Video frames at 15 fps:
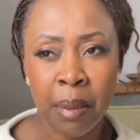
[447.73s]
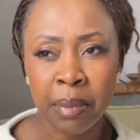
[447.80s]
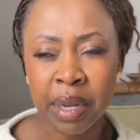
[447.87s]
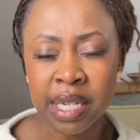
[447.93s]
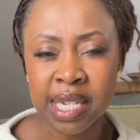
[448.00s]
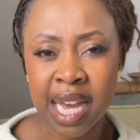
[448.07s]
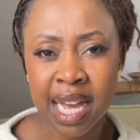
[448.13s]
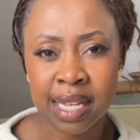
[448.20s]

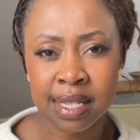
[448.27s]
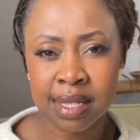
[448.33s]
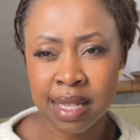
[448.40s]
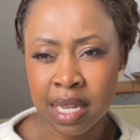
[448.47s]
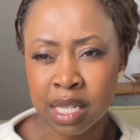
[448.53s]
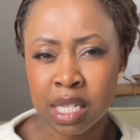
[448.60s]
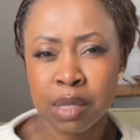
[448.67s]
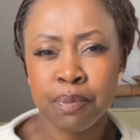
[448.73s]
it has the
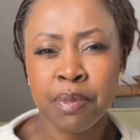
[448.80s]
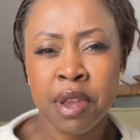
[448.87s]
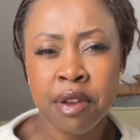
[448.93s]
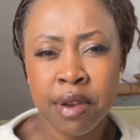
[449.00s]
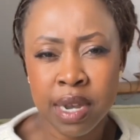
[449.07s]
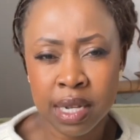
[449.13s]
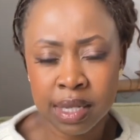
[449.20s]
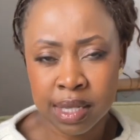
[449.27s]

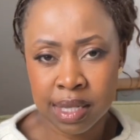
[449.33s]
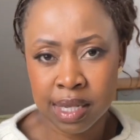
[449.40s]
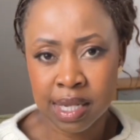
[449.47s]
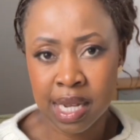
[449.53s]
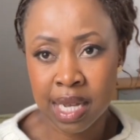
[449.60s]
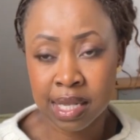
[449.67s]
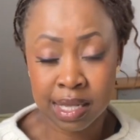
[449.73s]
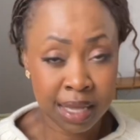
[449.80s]
experience, it
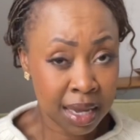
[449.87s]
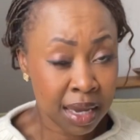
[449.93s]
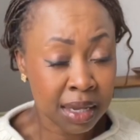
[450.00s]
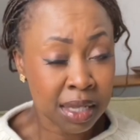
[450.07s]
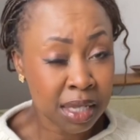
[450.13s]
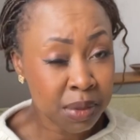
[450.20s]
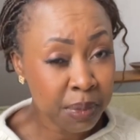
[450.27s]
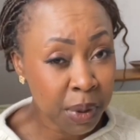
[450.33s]
has the
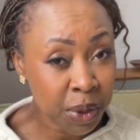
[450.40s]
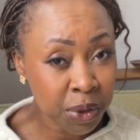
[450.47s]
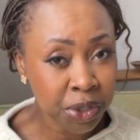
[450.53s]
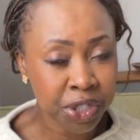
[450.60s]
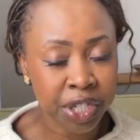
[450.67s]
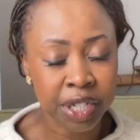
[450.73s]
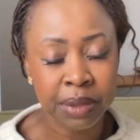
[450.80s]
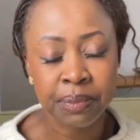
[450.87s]

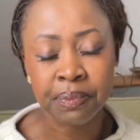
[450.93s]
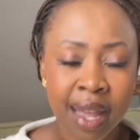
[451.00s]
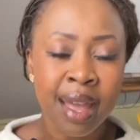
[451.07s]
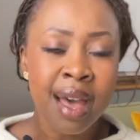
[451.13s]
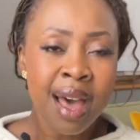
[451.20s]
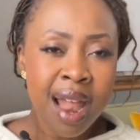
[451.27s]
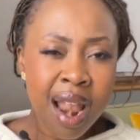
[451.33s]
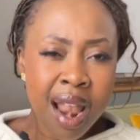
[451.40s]
exposure.
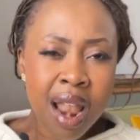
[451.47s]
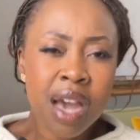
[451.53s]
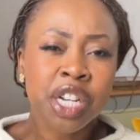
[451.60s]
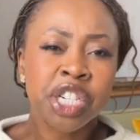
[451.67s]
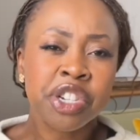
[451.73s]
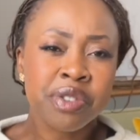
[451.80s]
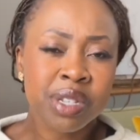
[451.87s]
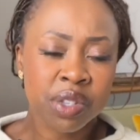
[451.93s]

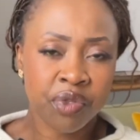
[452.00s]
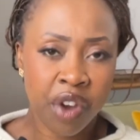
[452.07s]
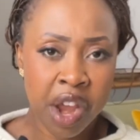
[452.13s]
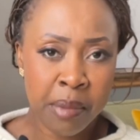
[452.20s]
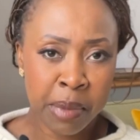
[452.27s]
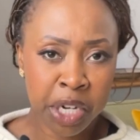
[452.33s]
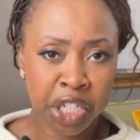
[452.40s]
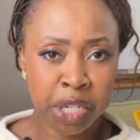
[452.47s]
Luxury is very
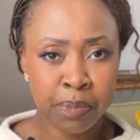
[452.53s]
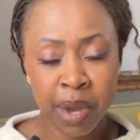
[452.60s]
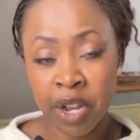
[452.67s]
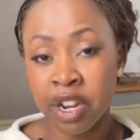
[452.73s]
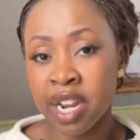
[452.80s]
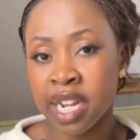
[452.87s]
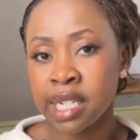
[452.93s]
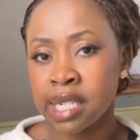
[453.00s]
much about
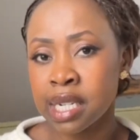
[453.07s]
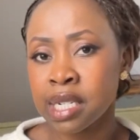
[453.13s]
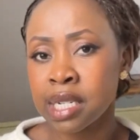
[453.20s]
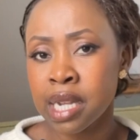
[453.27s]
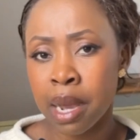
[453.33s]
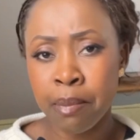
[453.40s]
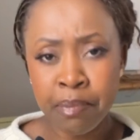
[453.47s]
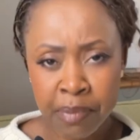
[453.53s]
an
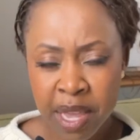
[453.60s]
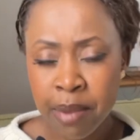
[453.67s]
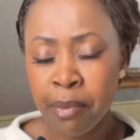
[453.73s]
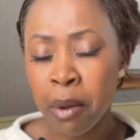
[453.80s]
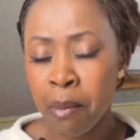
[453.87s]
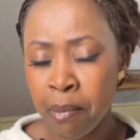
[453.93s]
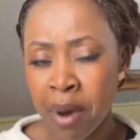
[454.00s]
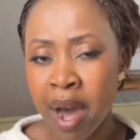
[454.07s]
identity, and people
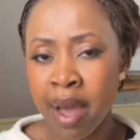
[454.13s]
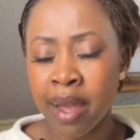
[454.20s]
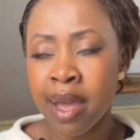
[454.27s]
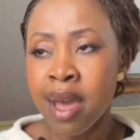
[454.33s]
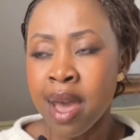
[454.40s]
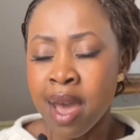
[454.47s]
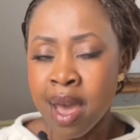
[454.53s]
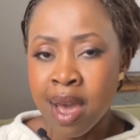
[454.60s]
buy
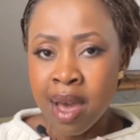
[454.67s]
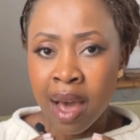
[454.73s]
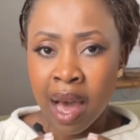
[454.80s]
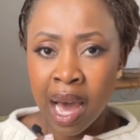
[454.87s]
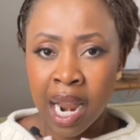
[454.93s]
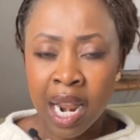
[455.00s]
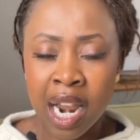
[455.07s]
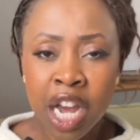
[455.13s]

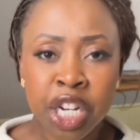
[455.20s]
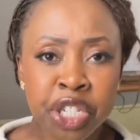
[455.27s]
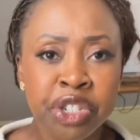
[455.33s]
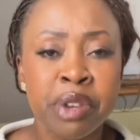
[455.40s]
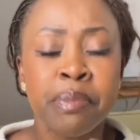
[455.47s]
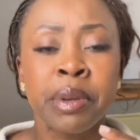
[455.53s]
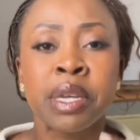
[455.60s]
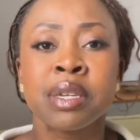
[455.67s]
luxury
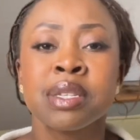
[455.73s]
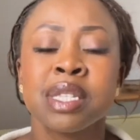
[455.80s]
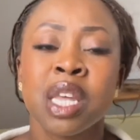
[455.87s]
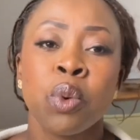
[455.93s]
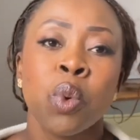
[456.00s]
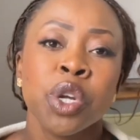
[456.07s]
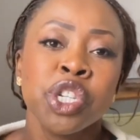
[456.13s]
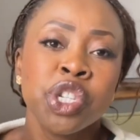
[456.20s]
because they
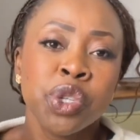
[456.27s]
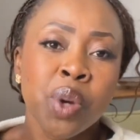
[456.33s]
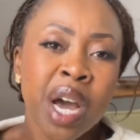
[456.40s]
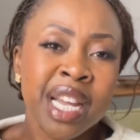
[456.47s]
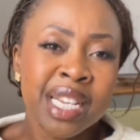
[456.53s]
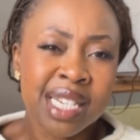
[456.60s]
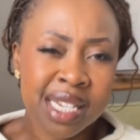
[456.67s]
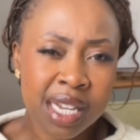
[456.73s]
want to
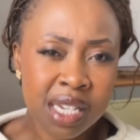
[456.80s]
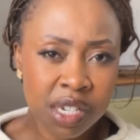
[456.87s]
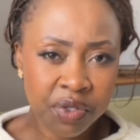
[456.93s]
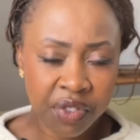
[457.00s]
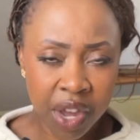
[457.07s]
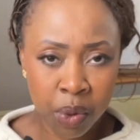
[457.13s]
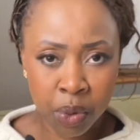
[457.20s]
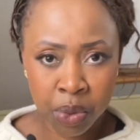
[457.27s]

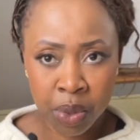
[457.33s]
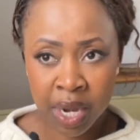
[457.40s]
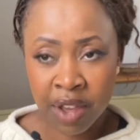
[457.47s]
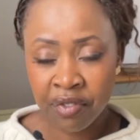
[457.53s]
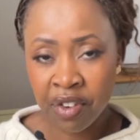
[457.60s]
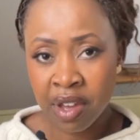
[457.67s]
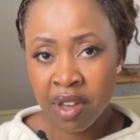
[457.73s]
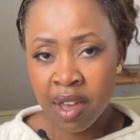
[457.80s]
identify with
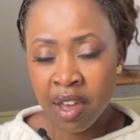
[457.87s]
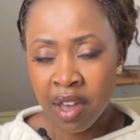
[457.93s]
whatever